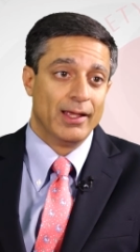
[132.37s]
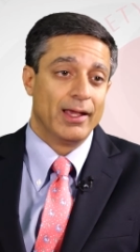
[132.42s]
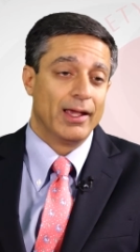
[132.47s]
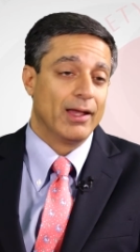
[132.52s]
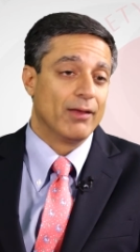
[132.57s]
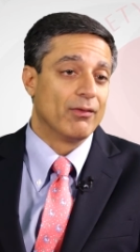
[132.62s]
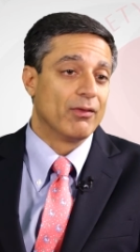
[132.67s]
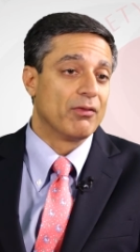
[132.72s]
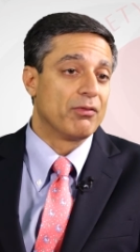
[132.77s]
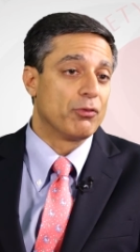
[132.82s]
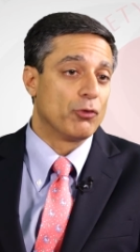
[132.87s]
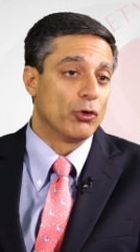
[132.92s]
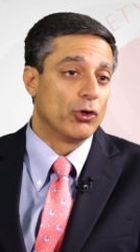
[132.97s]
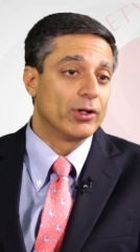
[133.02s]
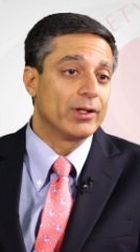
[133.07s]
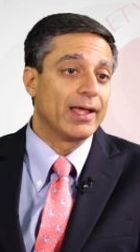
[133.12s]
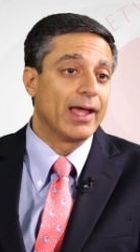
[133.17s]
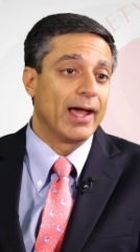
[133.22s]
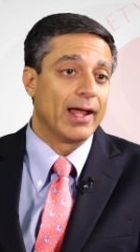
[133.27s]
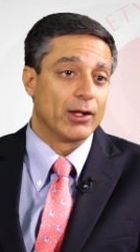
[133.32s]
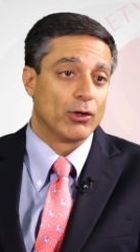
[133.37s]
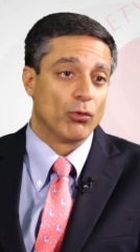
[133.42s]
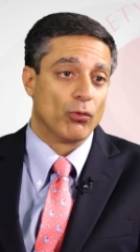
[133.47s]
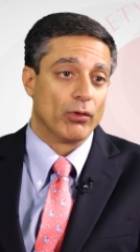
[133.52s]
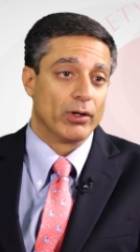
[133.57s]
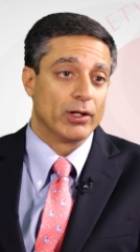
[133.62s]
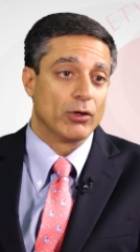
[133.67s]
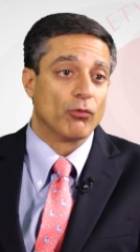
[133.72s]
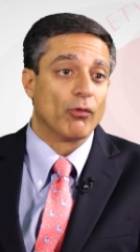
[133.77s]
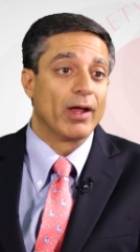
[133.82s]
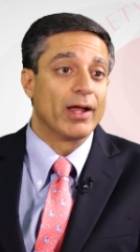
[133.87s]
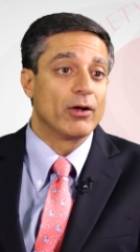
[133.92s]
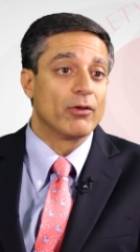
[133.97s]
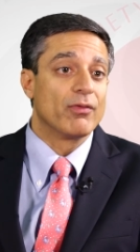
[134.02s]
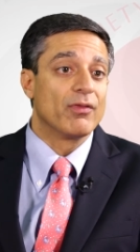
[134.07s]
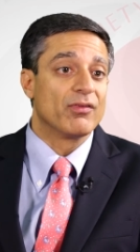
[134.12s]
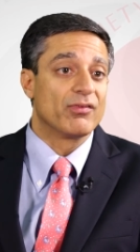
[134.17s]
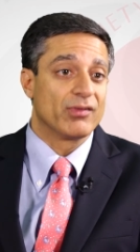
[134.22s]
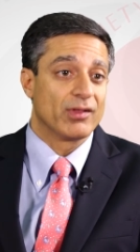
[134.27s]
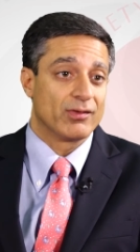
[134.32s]
And in the third category,
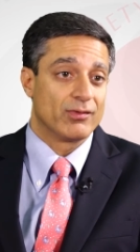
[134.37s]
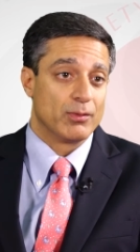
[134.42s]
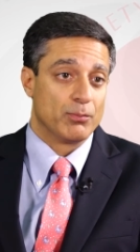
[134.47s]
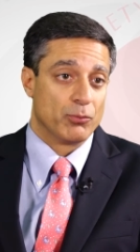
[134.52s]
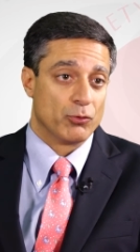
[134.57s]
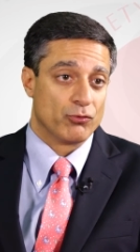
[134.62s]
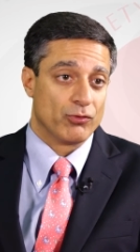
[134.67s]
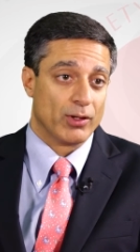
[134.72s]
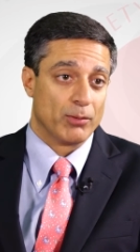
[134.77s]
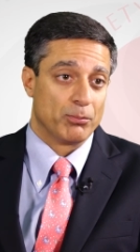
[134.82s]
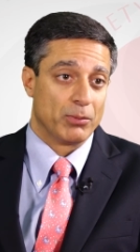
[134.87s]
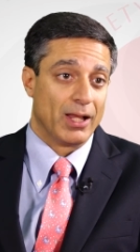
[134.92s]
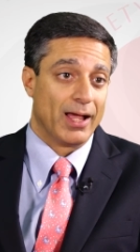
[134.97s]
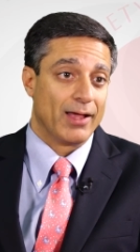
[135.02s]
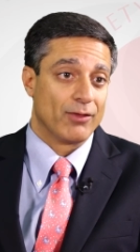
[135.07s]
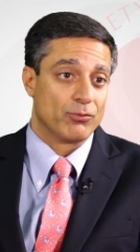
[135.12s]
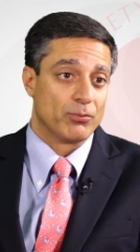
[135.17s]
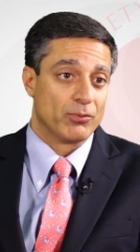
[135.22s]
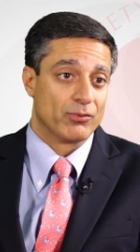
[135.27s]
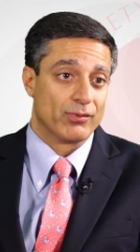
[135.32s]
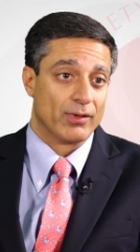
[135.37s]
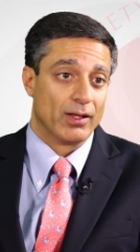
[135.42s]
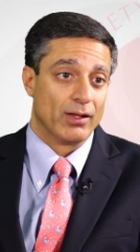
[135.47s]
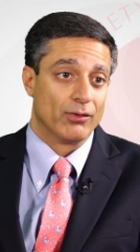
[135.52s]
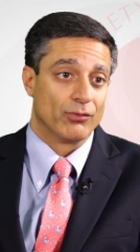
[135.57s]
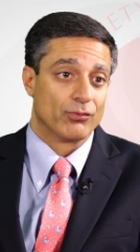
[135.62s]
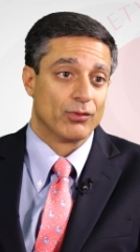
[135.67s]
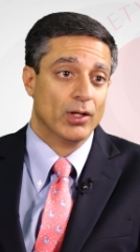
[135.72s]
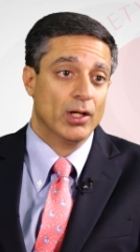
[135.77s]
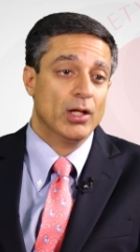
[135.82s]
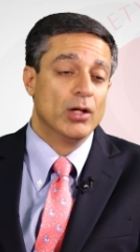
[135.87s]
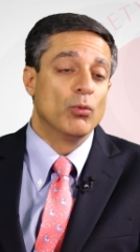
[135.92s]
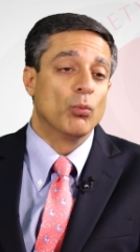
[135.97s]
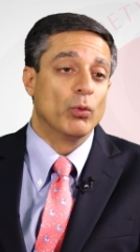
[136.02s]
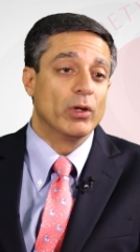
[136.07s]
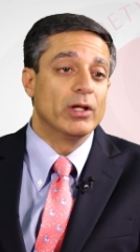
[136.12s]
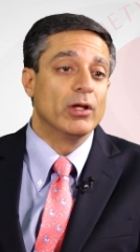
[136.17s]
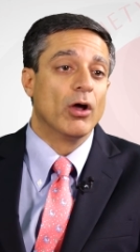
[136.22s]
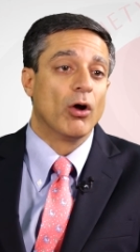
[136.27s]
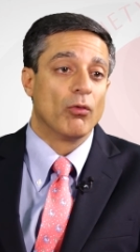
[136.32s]
greater than 60% plasma cells,
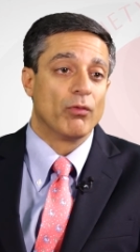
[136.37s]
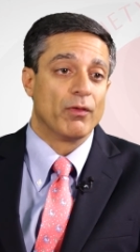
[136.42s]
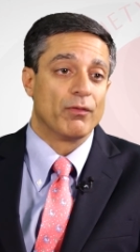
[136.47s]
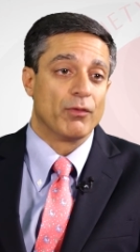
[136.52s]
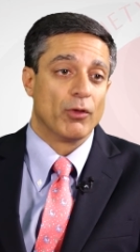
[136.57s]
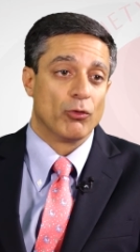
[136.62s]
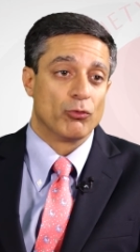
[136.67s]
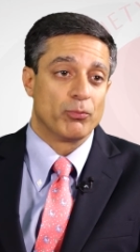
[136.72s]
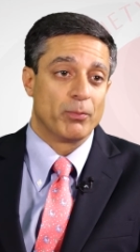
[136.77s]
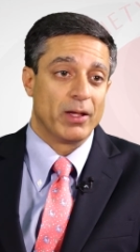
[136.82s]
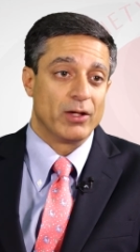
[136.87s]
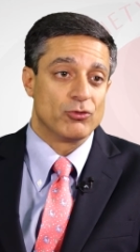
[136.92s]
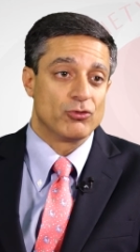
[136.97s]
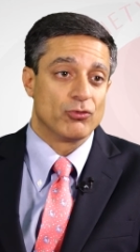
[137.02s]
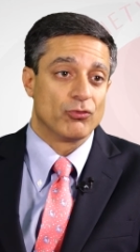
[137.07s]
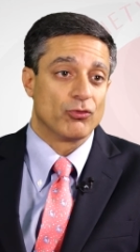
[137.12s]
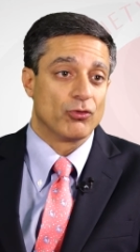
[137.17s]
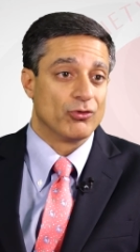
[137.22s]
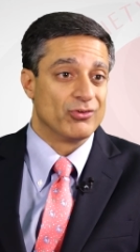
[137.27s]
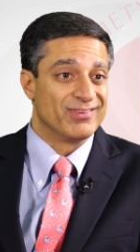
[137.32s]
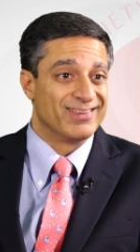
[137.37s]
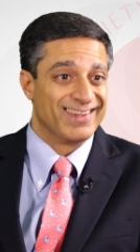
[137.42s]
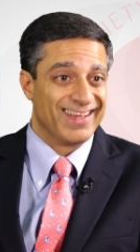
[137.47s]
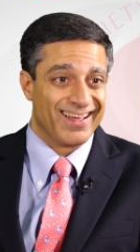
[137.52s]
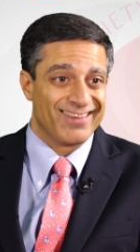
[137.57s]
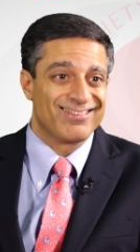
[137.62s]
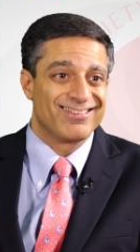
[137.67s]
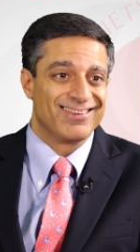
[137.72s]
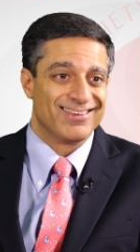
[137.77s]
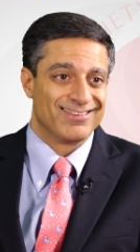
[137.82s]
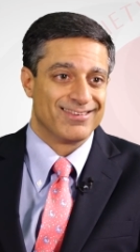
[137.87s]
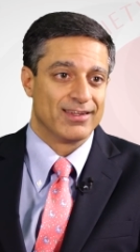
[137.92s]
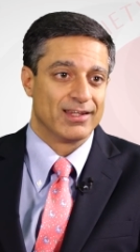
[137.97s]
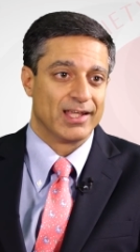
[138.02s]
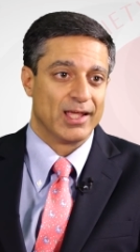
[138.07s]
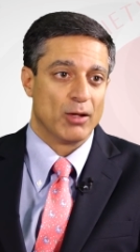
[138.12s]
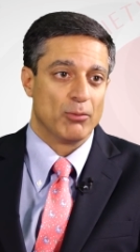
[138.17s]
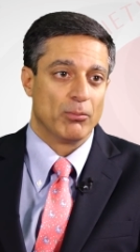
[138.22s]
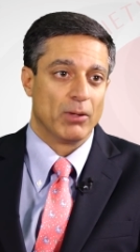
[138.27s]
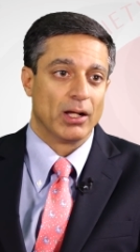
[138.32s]
we know that those patients are destined
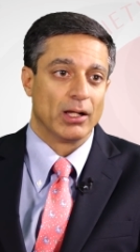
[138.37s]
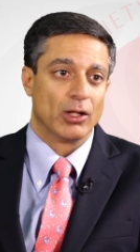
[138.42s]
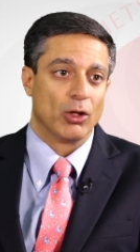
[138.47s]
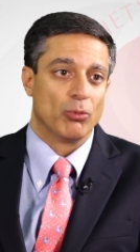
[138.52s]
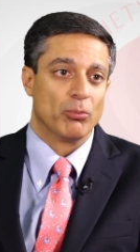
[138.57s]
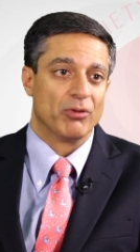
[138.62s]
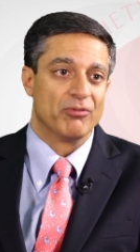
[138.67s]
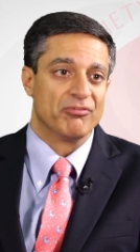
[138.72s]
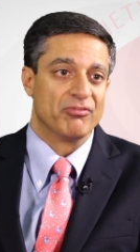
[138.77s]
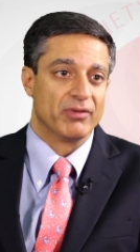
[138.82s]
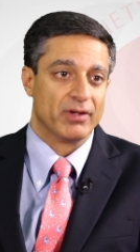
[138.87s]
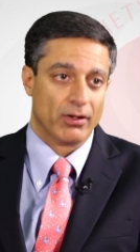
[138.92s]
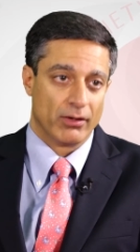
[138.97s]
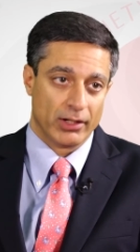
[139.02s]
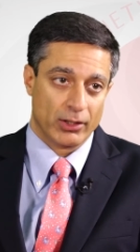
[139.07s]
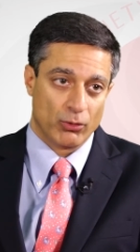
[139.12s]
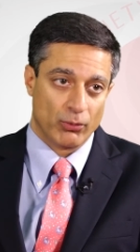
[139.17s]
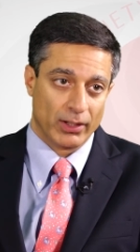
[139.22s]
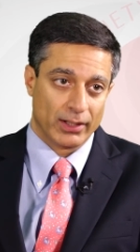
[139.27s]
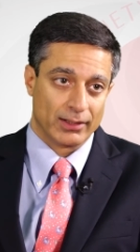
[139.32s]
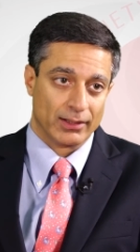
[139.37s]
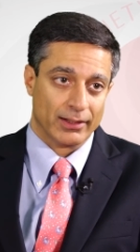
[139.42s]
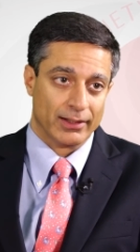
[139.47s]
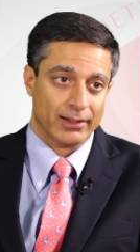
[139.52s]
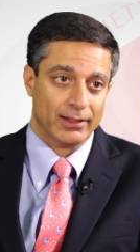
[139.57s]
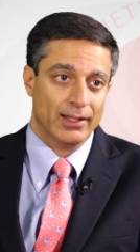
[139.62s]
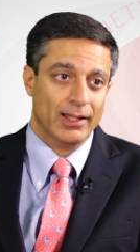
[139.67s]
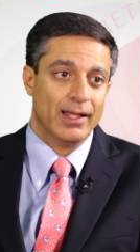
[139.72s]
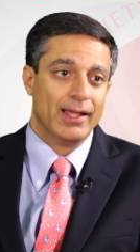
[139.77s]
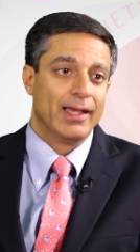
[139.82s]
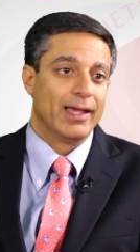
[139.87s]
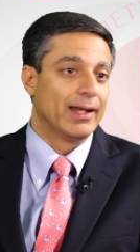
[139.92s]
to get myeloma very quickly.